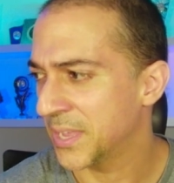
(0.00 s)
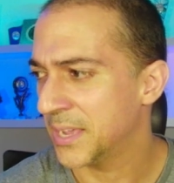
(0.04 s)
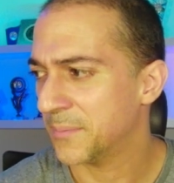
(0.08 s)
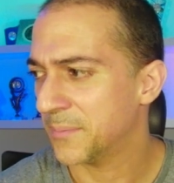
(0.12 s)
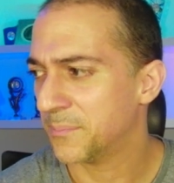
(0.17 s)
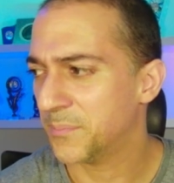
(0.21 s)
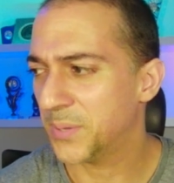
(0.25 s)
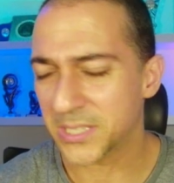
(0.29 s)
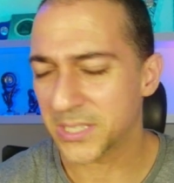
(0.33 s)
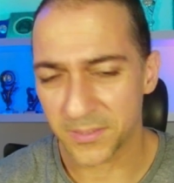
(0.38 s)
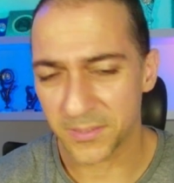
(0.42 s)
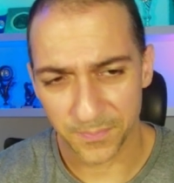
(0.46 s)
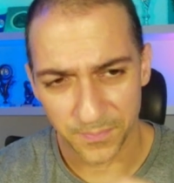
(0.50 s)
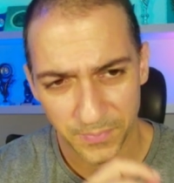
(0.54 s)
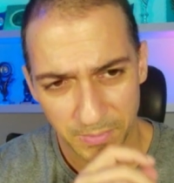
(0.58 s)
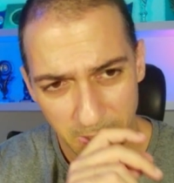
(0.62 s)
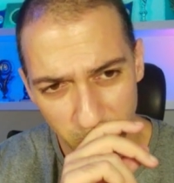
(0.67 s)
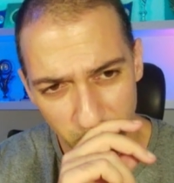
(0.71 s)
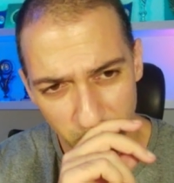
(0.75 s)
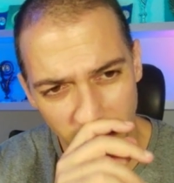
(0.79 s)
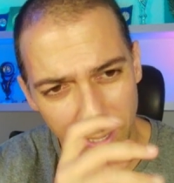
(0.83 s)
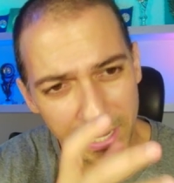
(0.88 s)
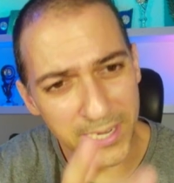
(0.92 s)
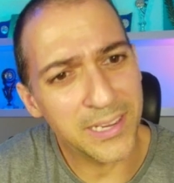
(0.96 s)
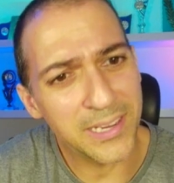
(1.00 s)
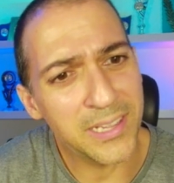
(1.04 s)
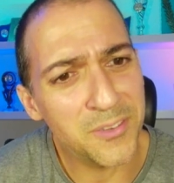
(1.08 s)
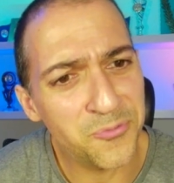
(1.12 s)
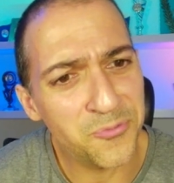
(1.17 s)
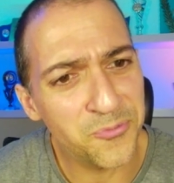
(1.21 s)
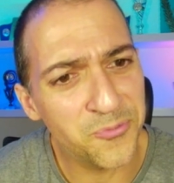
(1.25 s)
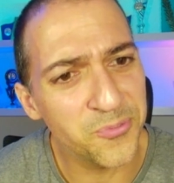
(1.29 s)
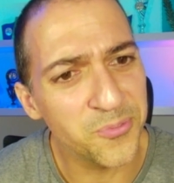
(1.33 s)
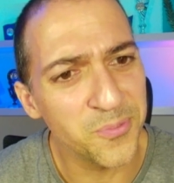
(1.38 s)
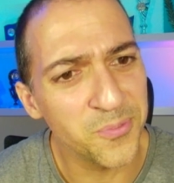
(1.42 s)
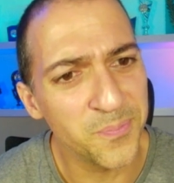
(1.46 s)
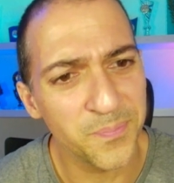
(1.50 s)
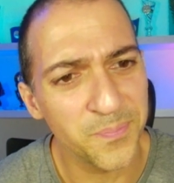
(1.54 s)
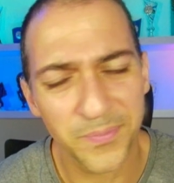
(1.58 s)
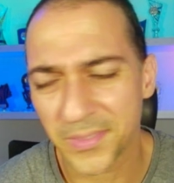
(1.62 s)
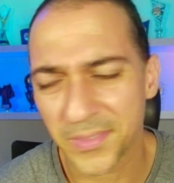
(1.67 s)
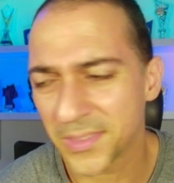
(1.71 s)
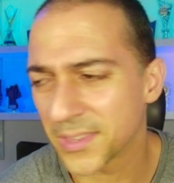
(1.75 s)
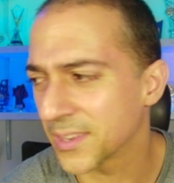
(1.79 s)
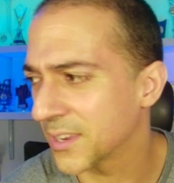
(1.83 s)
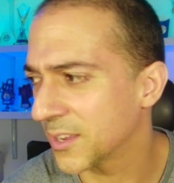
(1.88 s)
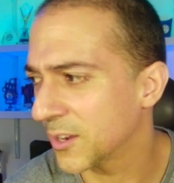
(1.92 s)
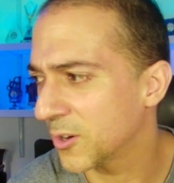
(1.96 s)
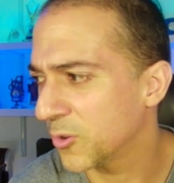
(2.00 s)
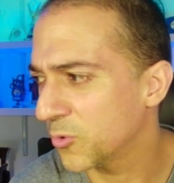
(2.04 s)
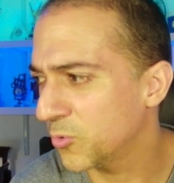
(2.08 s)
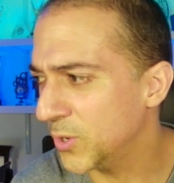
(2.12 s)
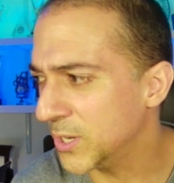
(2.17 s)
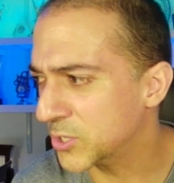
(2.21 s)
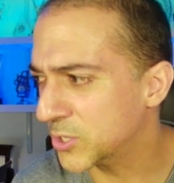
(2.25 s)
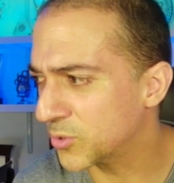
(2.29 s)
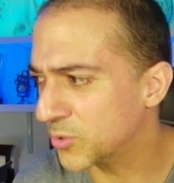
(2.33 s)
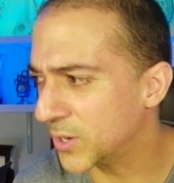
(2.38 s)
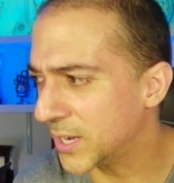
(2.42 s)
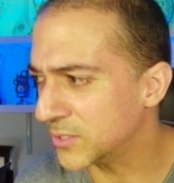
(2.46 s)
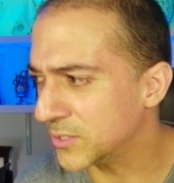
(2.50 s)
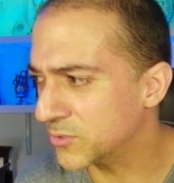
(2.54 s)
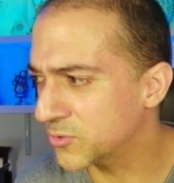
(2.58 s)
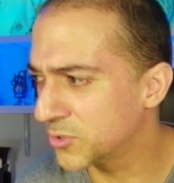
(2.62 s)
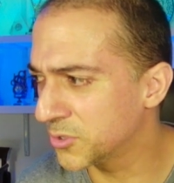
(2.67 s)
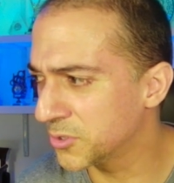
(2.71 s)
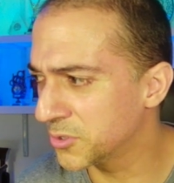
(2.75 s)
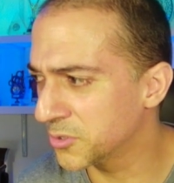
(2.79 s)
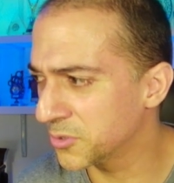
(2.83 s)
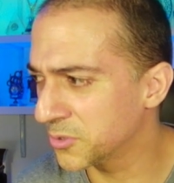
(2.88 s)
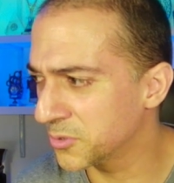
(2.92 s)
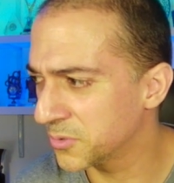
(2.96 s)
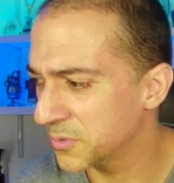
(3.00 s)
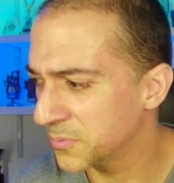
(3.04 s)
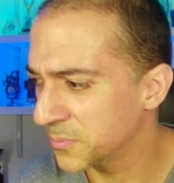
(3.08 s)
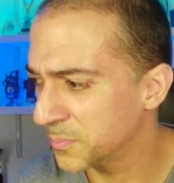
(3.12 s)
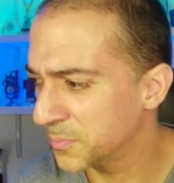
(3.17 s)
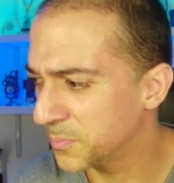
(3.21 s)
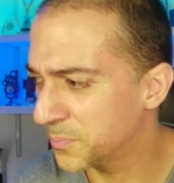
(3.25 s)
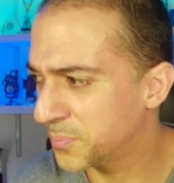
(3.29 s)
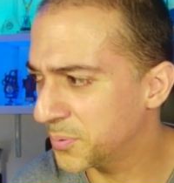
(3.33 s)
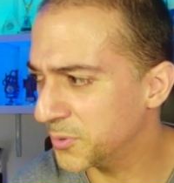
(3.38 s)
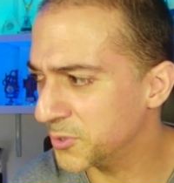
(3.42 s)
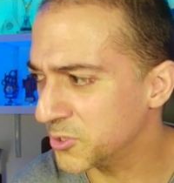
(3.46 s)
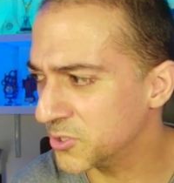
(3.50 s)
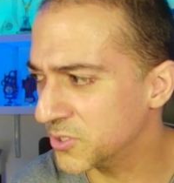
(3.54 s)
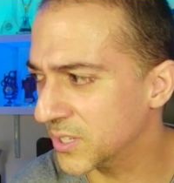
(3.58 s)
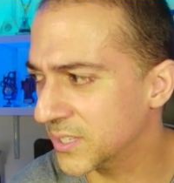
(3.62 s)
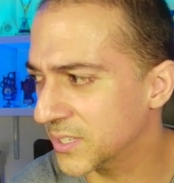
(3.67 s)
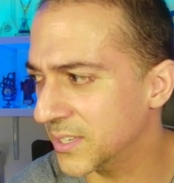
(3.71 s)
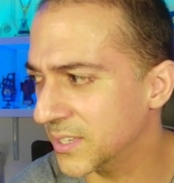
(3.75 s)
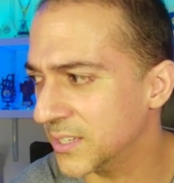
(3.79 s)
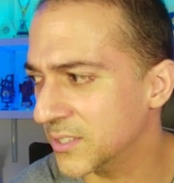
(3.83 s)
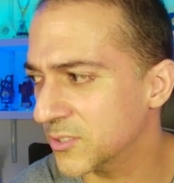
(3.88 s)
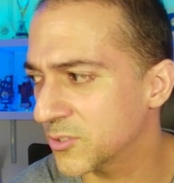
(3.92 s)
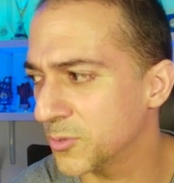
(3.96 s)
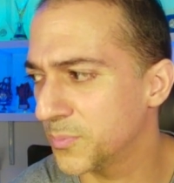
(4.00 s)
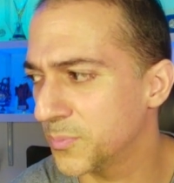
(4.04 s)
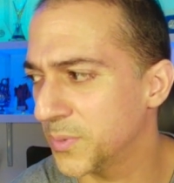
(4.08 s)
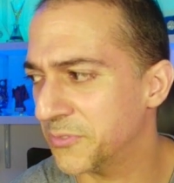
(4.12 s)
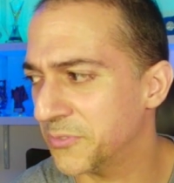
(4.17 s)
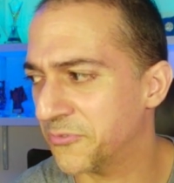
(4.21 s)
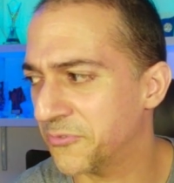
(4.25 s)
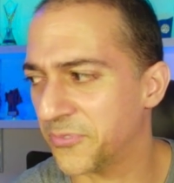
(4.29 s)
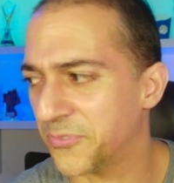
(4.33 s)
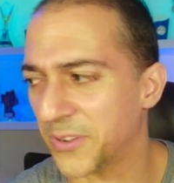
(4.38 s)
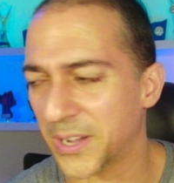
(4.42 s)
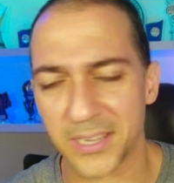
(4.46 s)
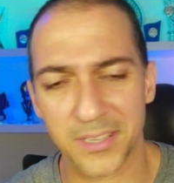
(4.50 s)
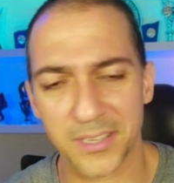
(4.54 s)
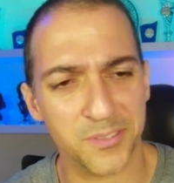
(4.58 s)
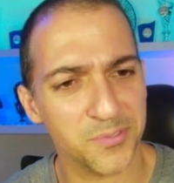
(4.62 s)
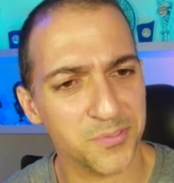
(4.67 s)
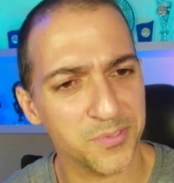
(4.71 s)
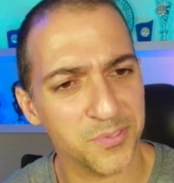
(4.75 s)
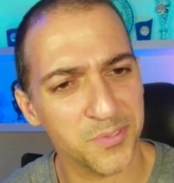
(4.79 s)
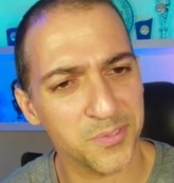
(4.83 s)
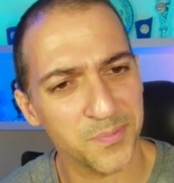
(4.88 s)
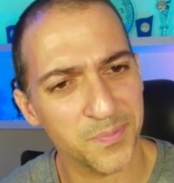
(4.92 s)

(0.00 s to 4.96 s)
But what if we try to push the king to b5?